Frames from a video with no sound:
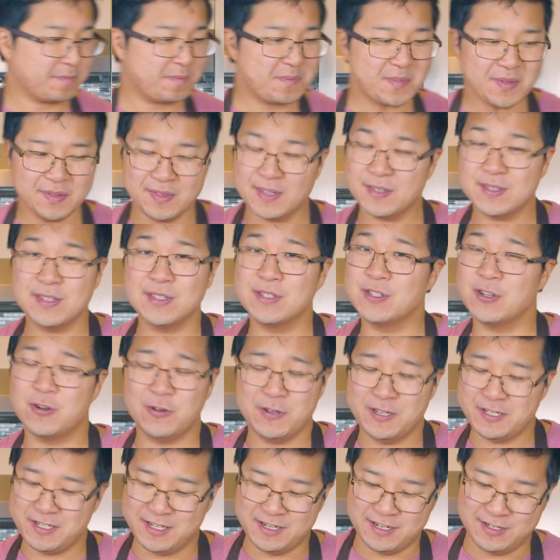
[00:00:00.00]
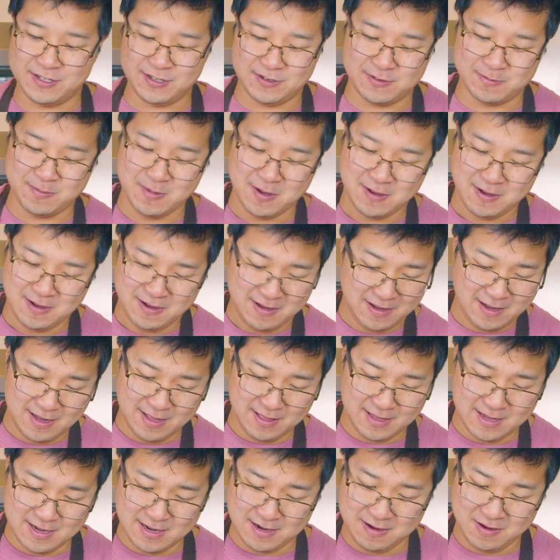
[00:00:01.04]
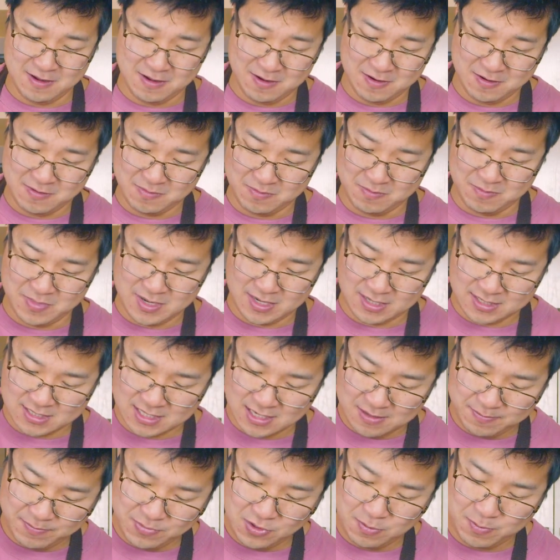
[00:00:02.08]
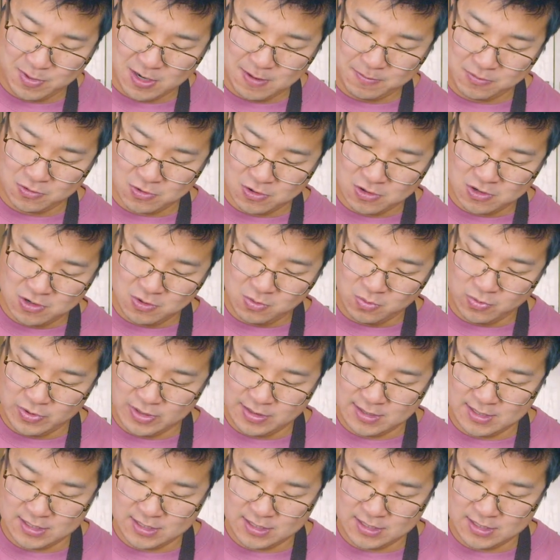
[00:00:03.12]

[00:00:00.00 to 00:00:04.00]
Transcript: This is so easy to do. And then mix up your popcorn with this